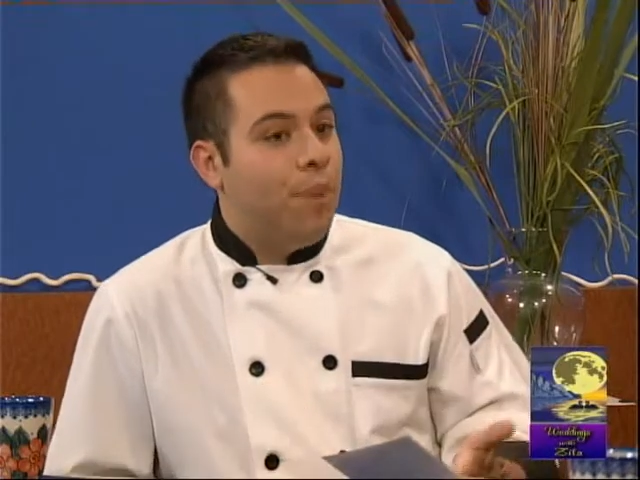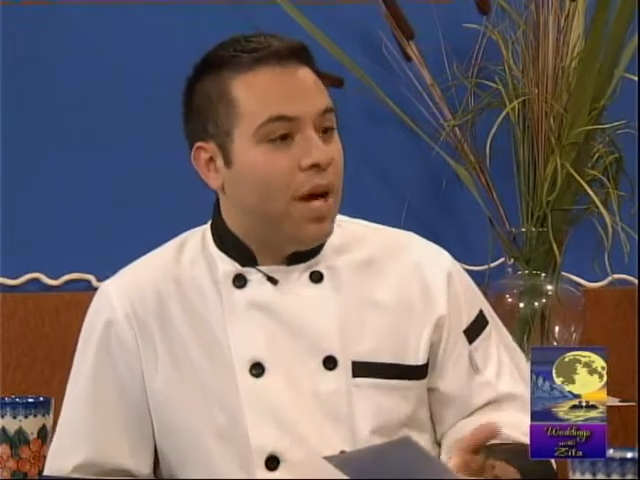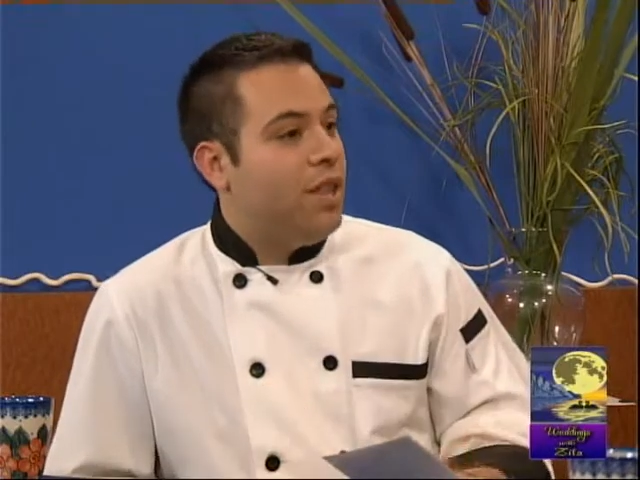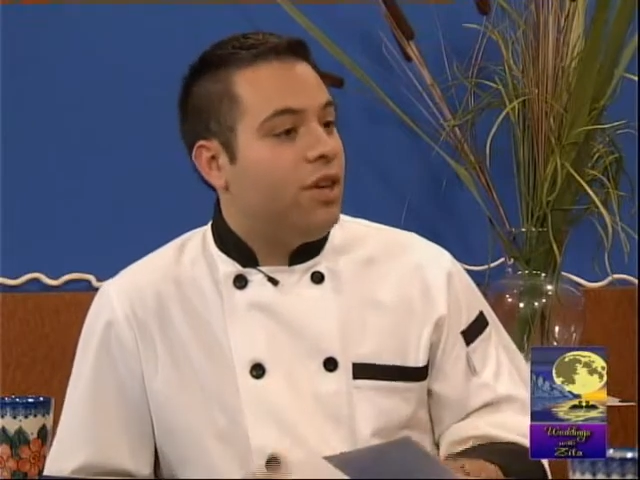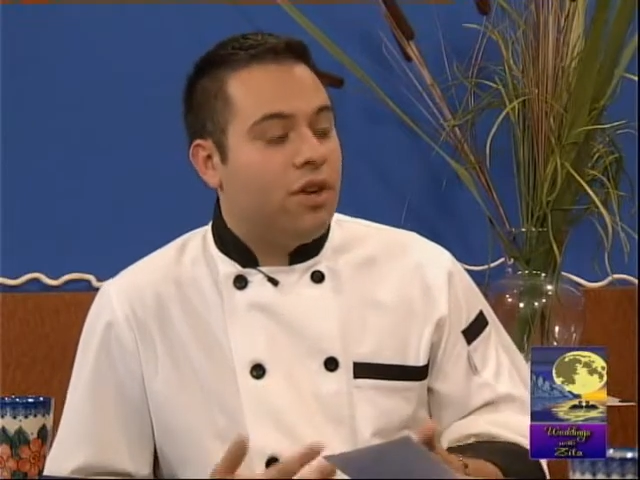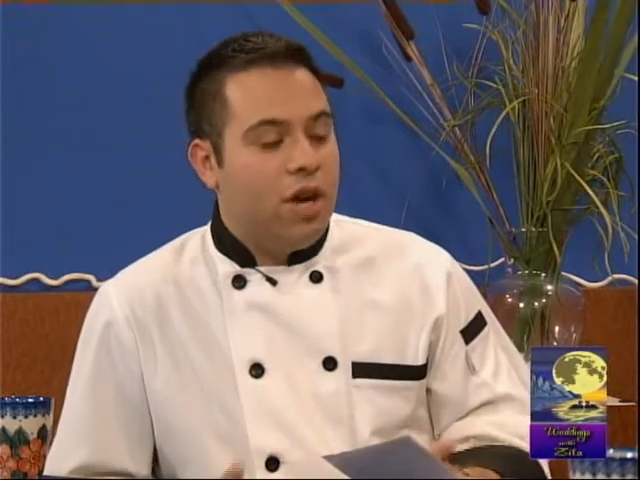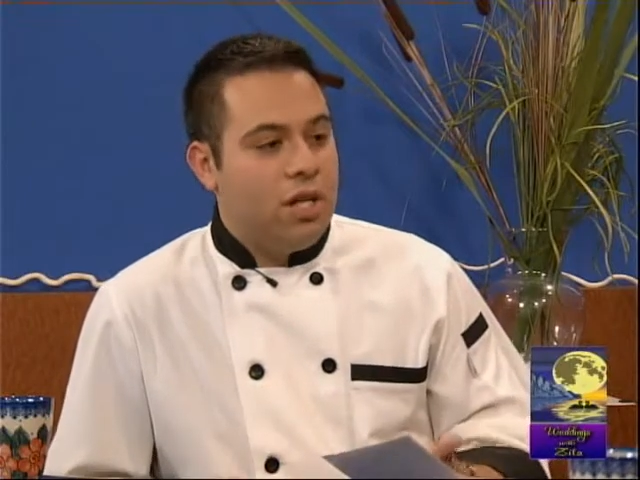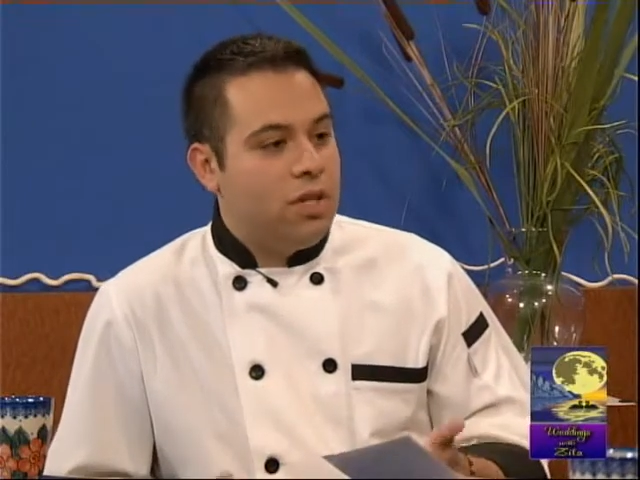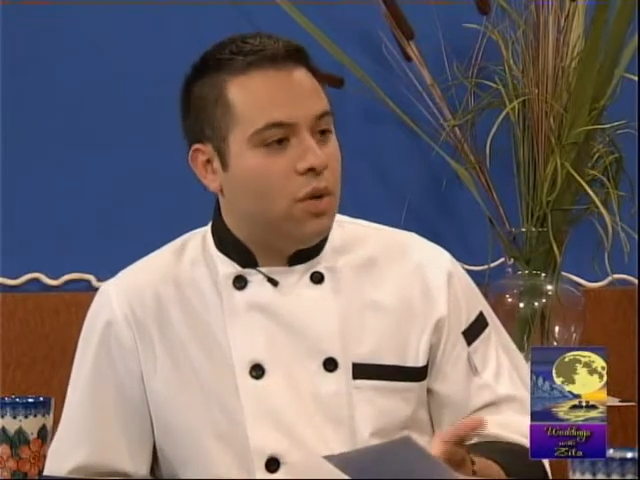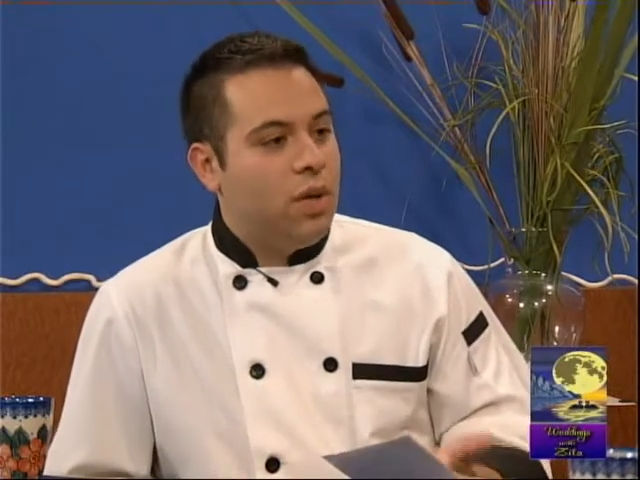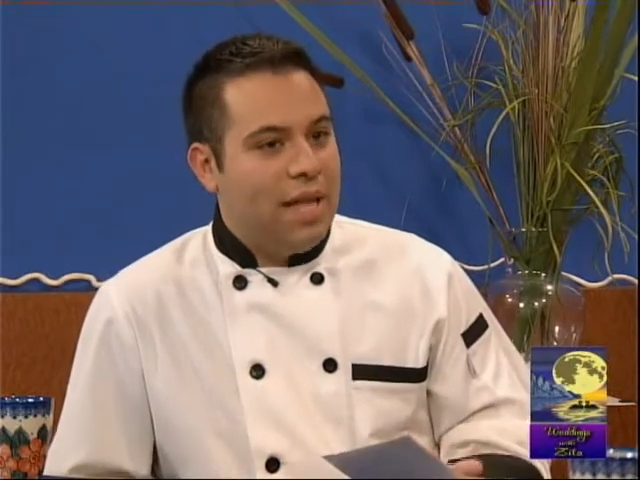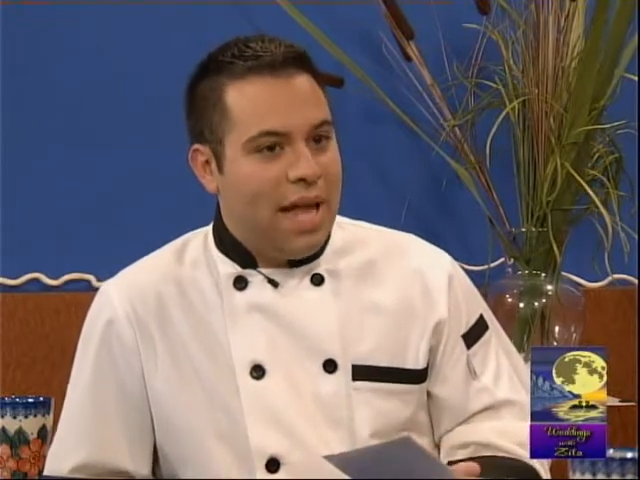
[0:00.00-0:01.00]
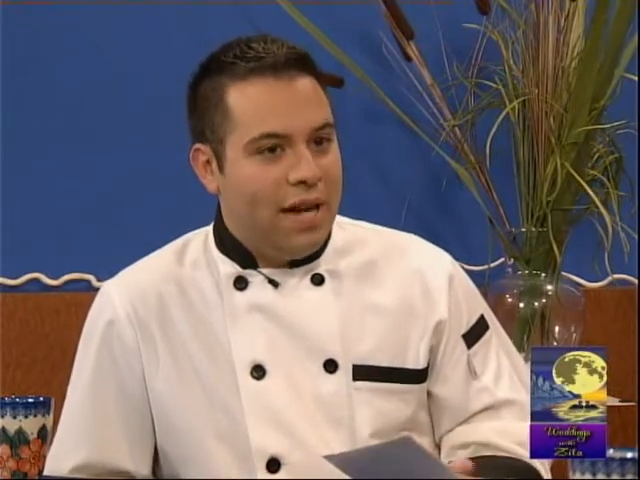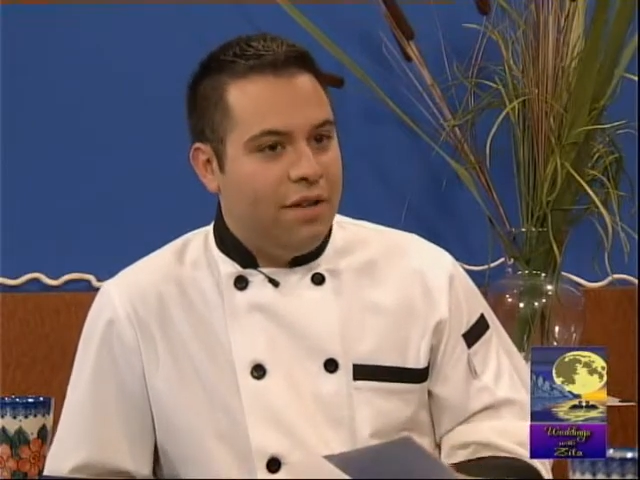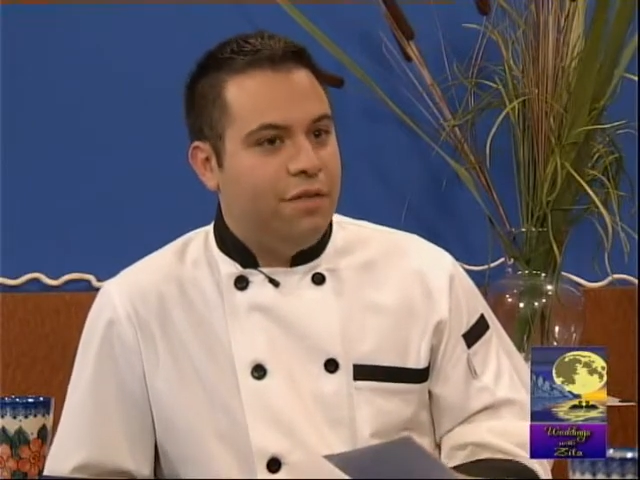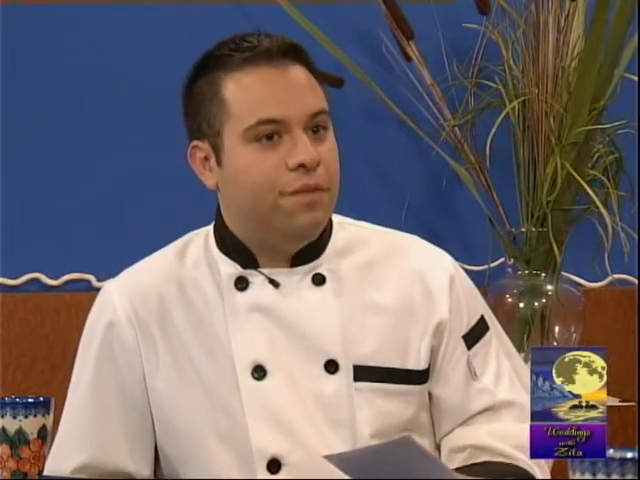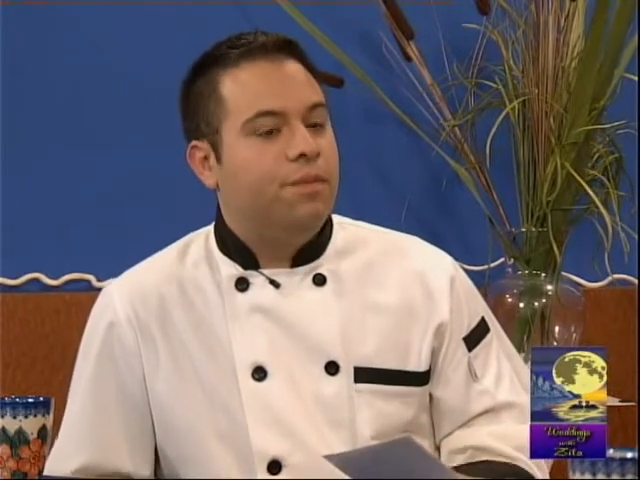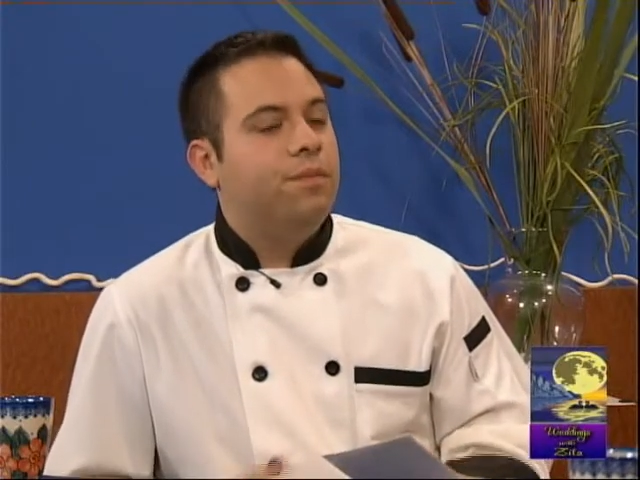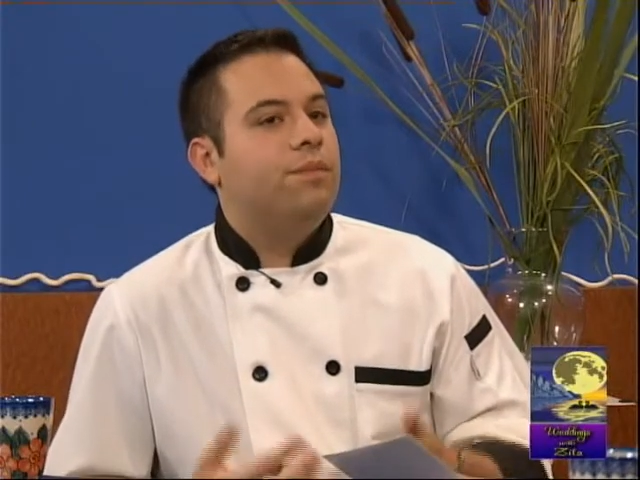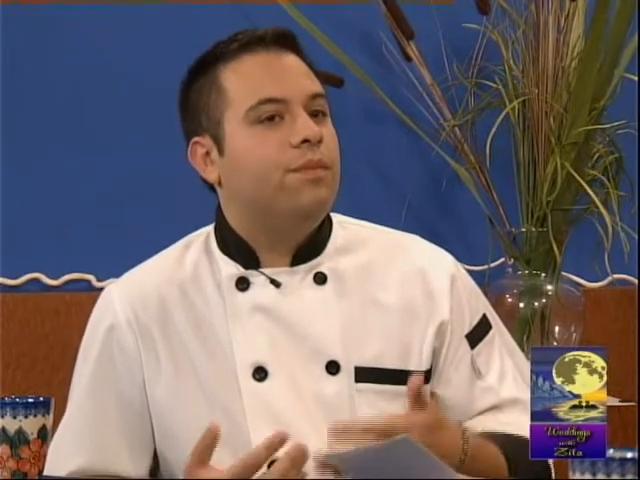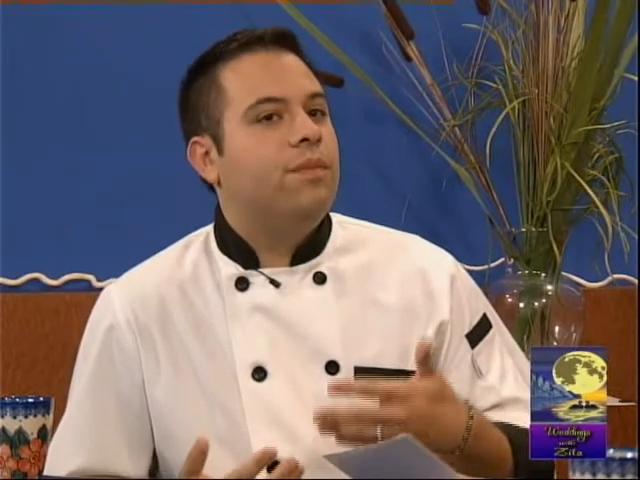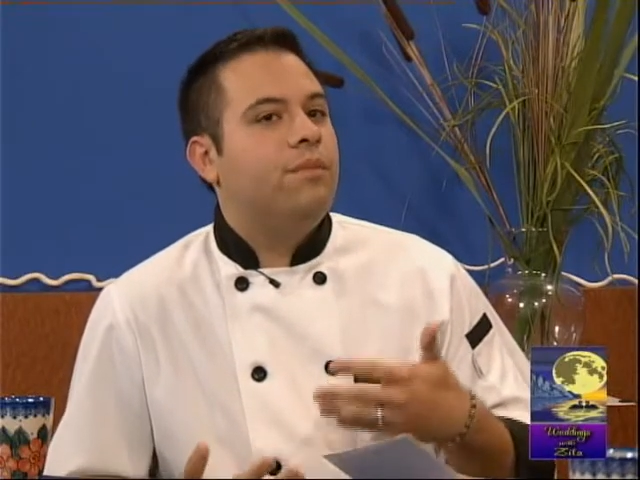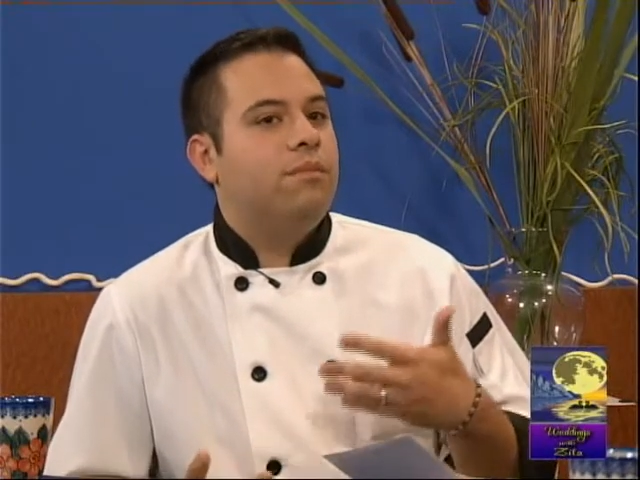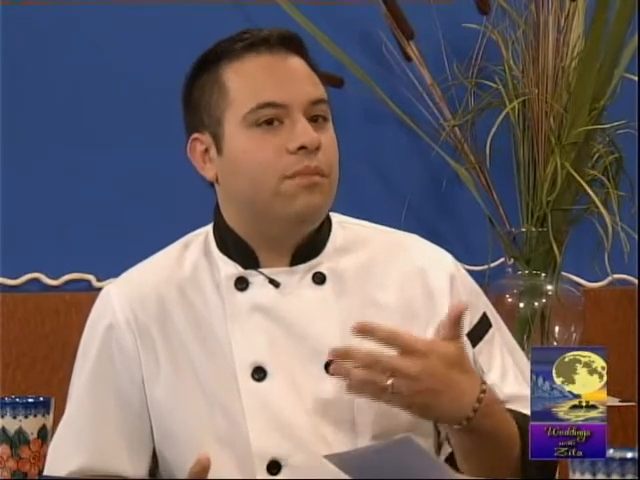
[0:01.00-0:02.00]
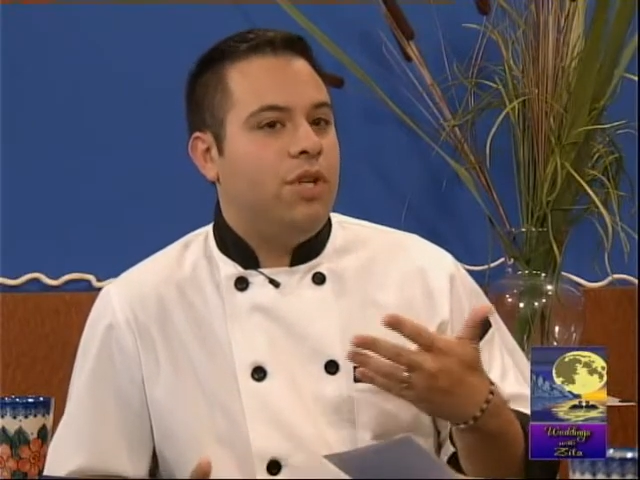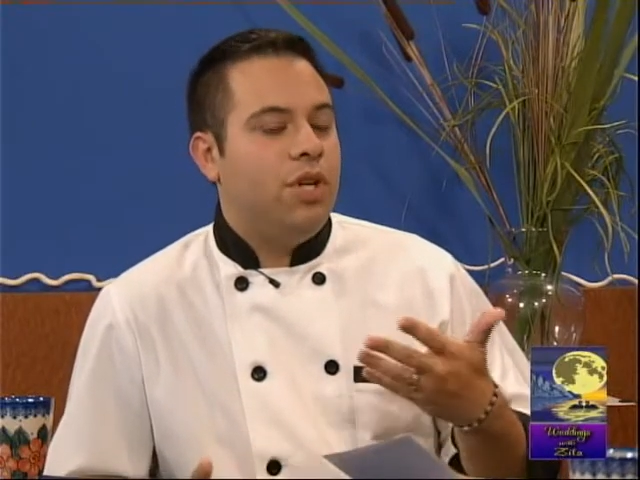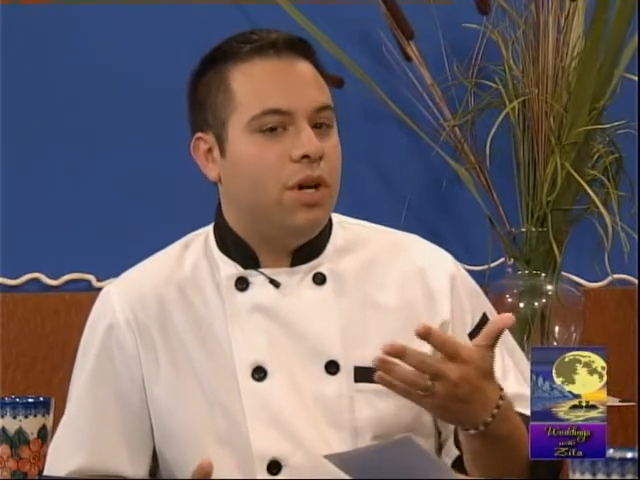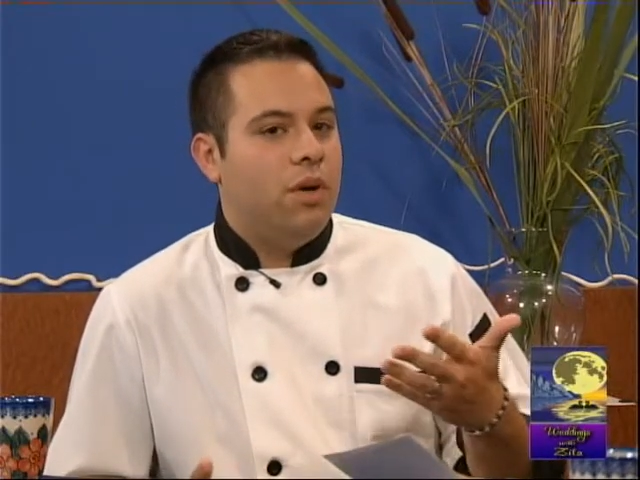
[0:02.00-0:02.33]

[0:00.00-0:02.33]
But there are also a lot of, you